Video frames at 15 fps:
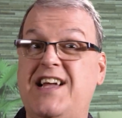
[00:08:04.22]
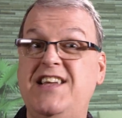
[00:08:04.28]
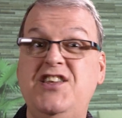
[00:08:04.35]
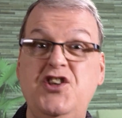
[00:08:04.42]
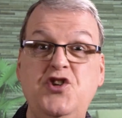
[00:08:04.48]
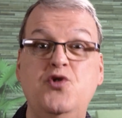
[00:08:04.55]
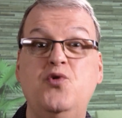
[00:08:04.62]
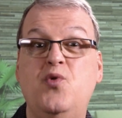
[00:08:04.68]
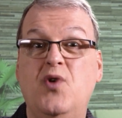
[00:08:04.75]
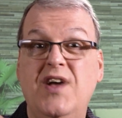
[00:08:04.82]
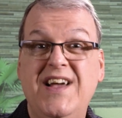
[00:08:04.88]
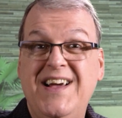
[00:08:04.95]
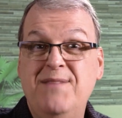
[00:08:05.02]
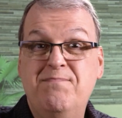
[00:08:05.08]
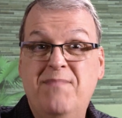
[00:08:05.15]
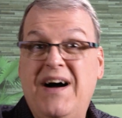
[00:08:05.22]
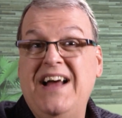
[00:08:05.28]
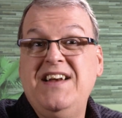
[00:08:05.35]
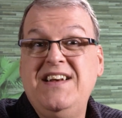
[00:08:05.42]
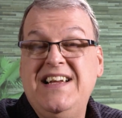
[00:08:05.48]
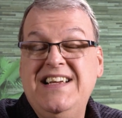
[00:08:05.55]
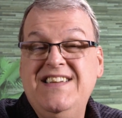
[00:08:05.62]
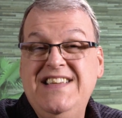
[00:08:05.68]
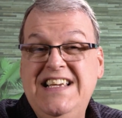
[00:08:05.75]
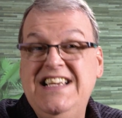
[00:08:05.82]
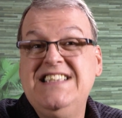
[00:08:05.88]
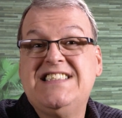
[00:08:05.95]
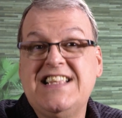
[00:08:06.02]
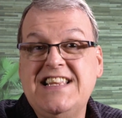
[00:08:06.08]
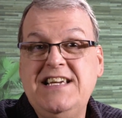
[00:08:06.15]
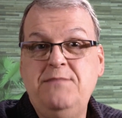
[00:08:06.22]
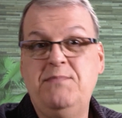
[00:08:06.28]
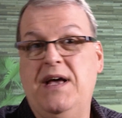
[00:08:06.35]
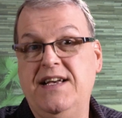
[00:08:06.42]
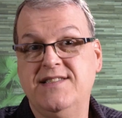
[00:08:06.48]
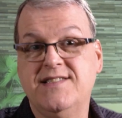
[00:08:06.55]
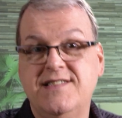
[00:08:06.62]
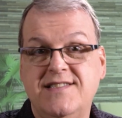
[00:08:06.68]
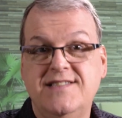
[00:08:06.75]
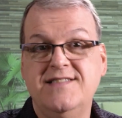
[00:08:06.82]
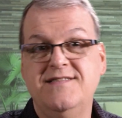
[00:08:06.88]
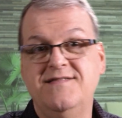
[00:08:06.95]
that you might easily miss.